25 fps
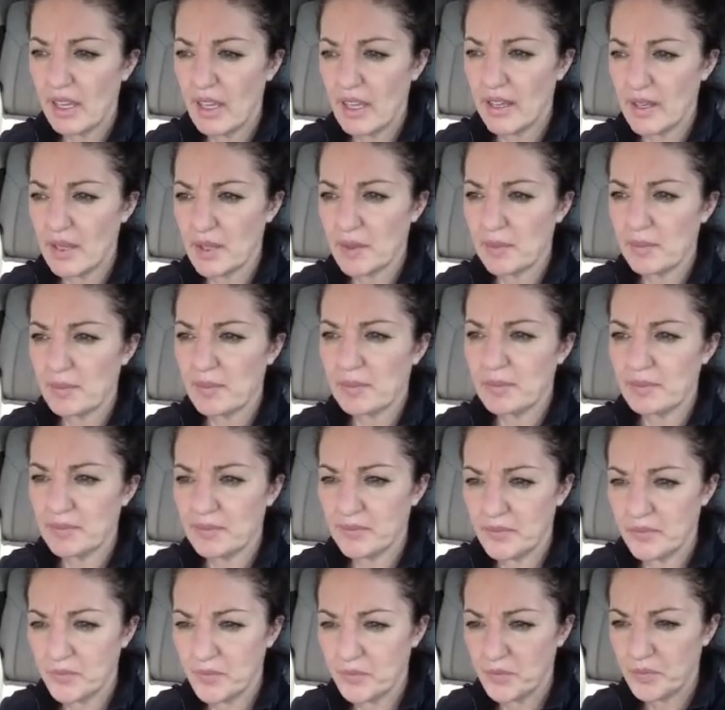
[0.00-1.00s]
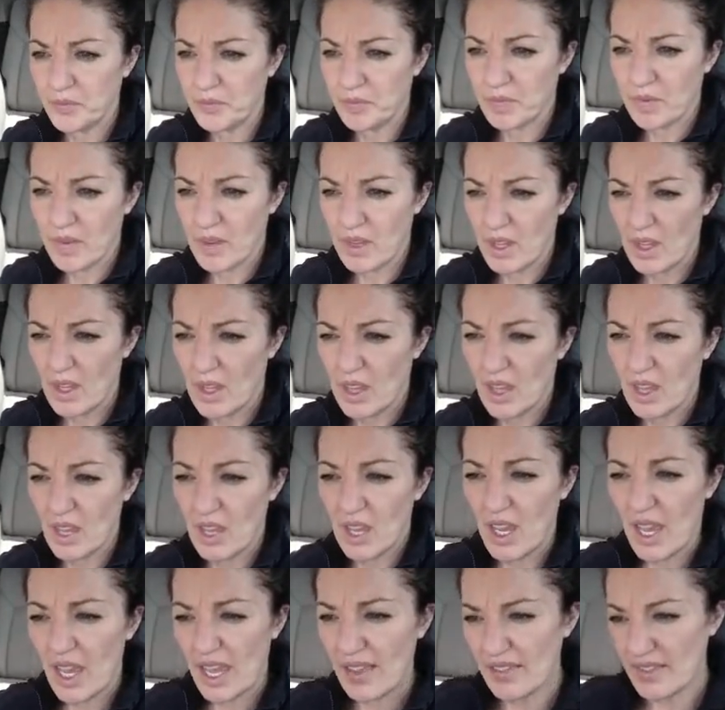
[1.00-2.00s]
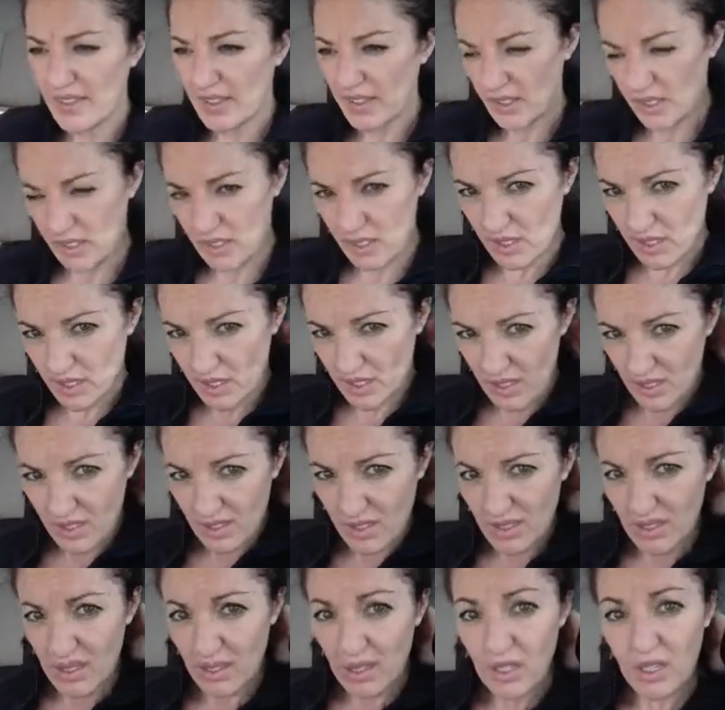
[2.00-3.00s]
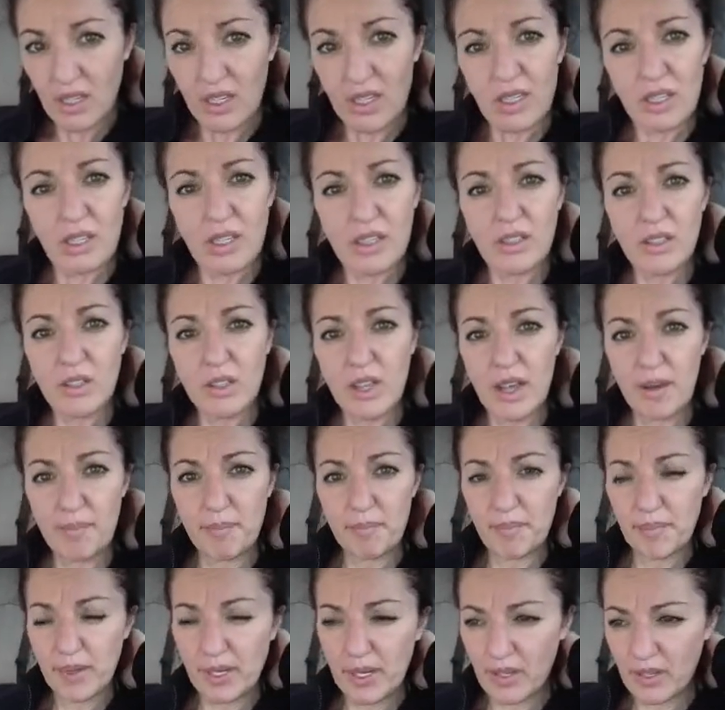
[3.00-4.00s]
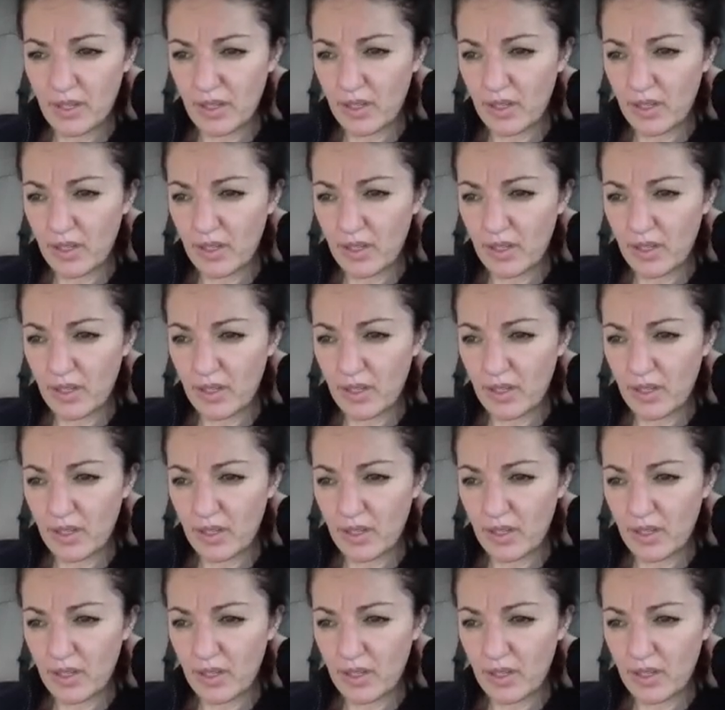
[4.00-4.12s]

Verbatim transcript: Um, I had this lump